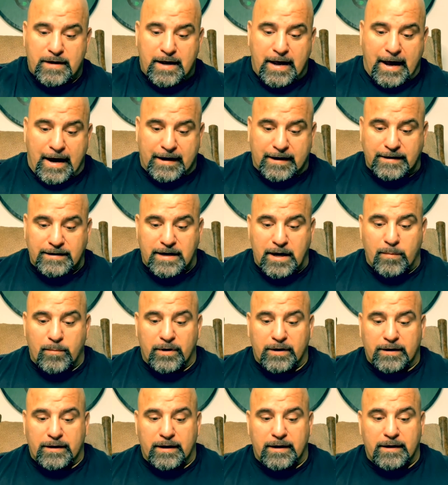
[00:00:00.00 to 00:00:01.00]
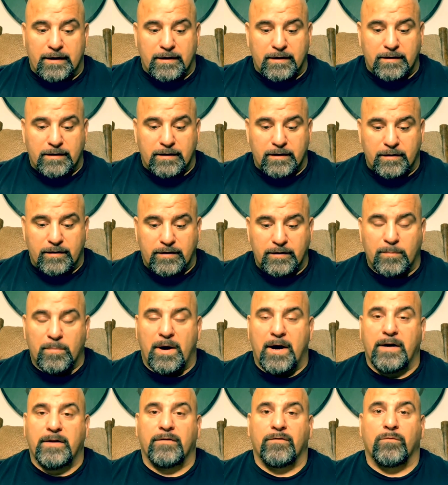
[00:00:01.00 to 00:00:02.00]
academic in the
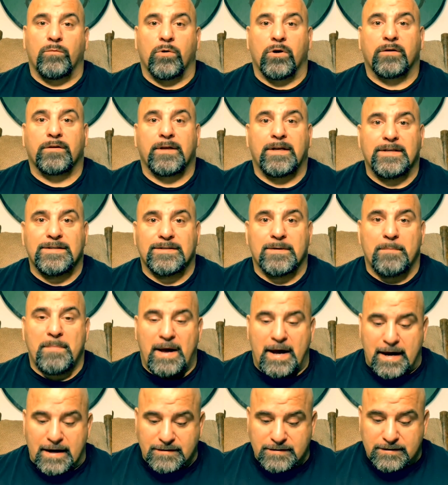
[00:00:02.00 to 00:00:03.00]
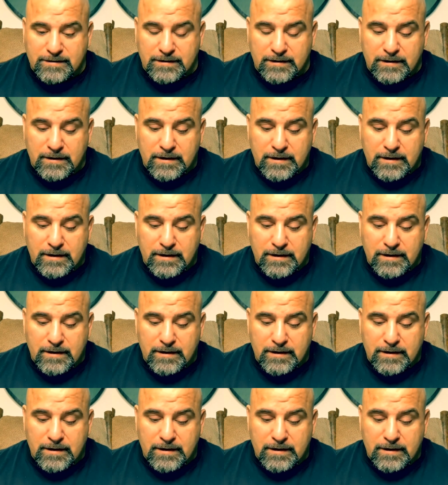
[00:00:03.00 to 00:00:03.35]
body of work that he's amassed